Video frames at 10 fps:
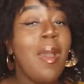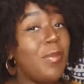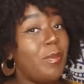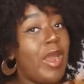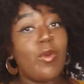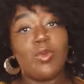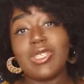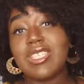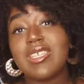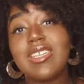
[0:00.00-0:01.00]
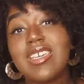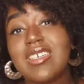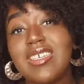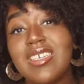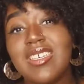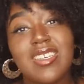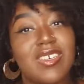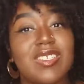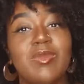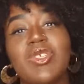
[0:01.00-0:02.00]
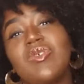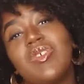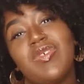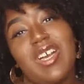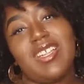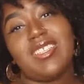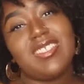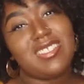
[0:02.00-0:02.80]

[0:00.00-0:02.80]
But mine was still lit because I'm Sofe Faal.